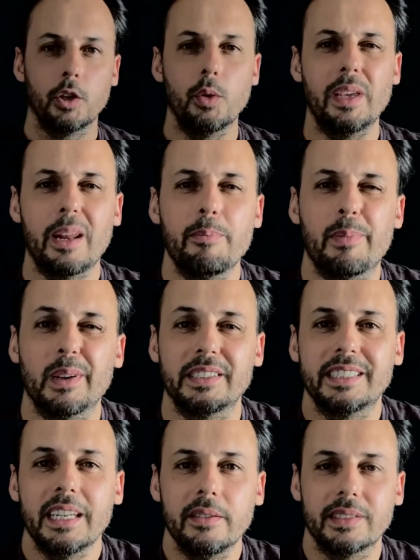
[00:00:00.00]
You can
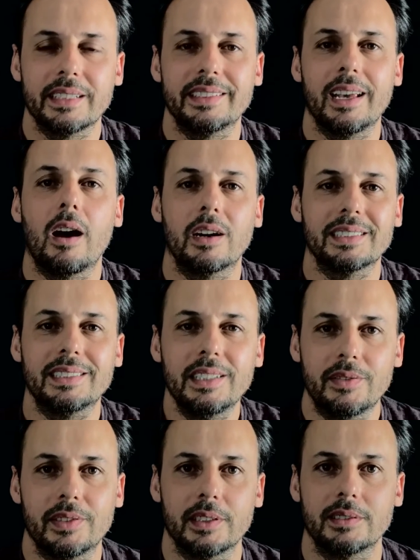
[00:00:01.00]
perceive that they are
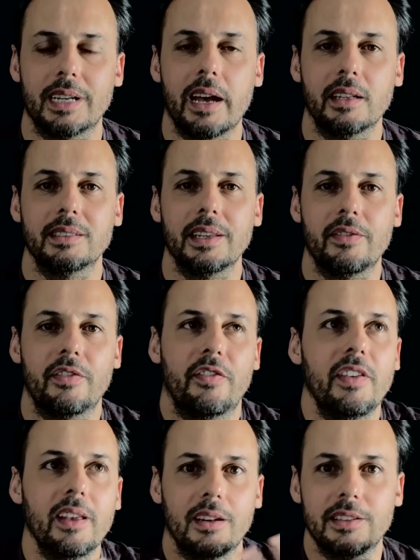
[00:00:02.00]
different, right? They
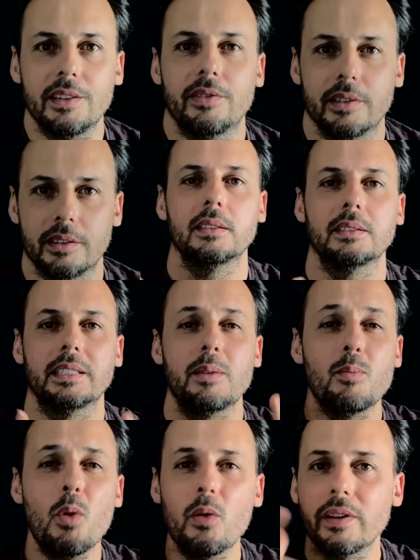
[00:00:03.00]
feel different. They
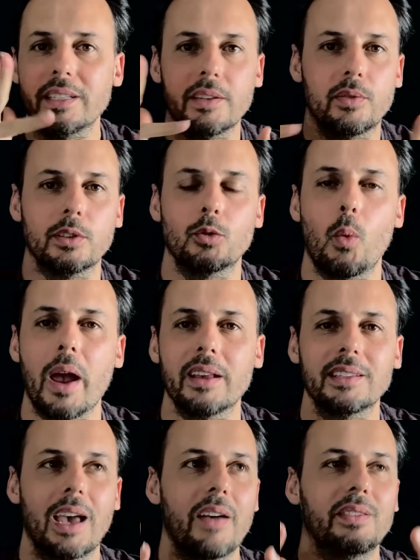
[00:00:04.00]
move in different ways.
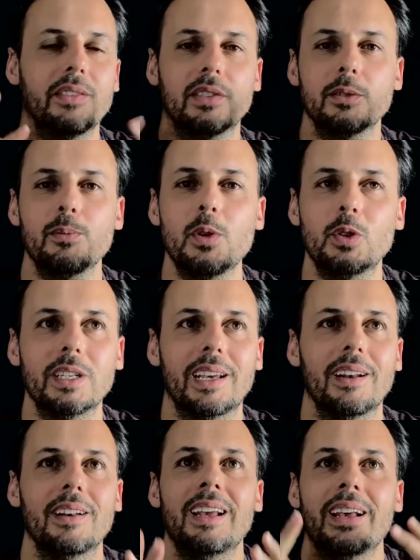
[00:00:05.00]
They have different
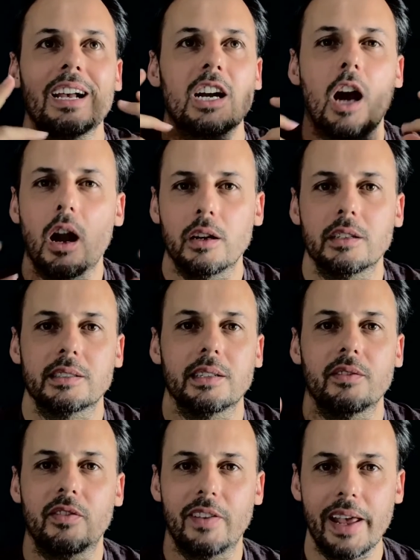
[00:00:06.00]
musical colors and
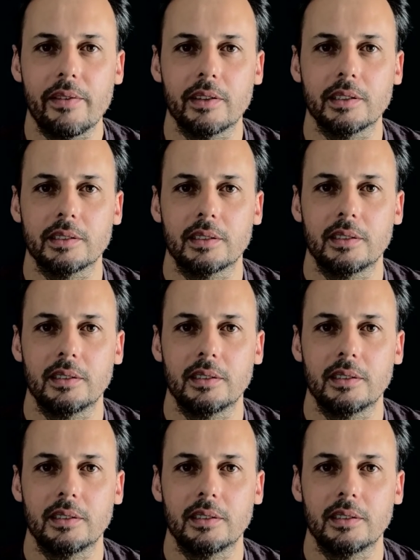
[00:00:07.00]
flavors.